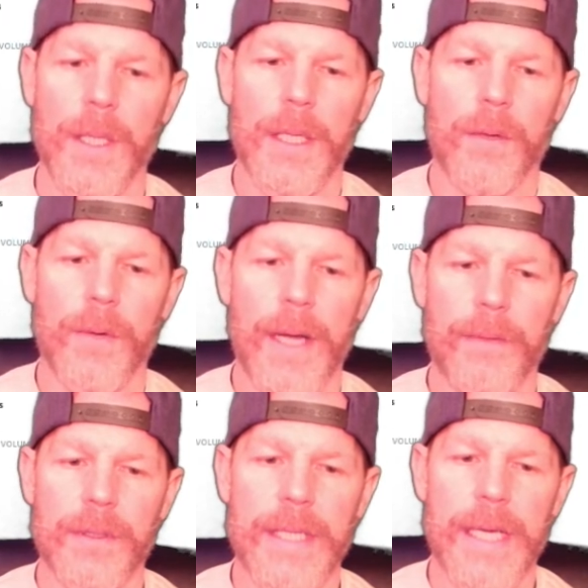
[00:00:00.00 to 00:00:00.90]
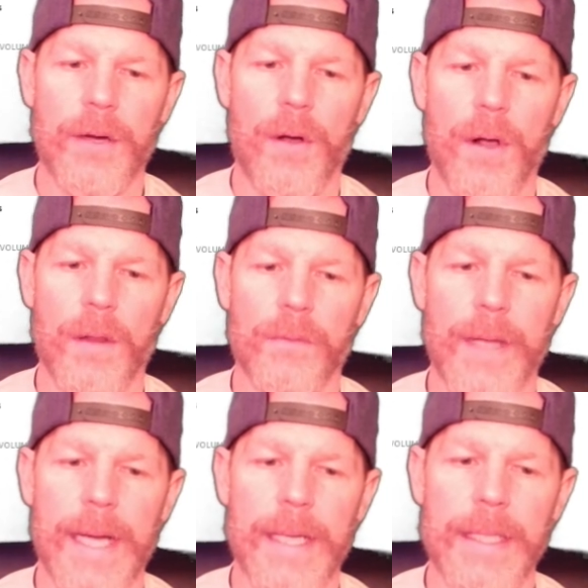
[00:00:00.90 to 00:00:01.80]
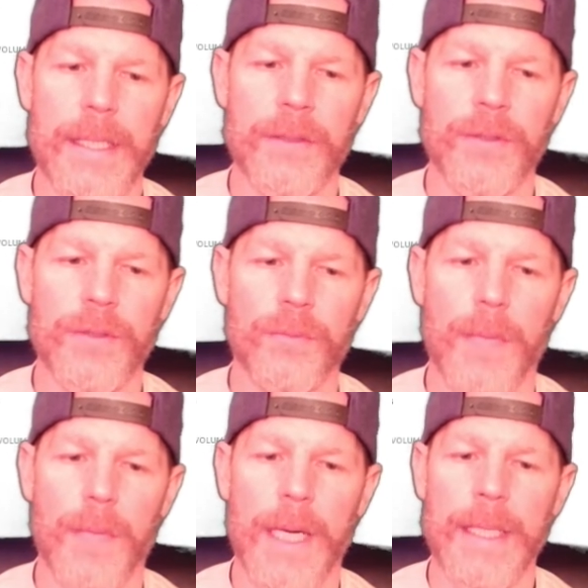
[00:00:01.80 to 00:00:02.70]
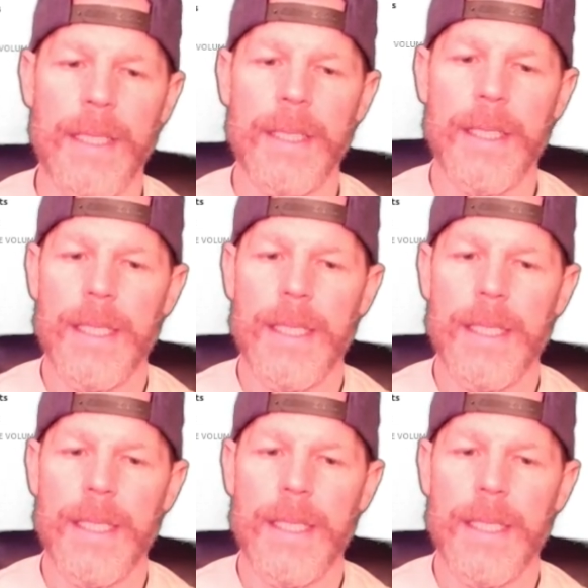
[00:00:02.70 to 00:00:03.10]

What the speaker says: We have to take all of that into mind,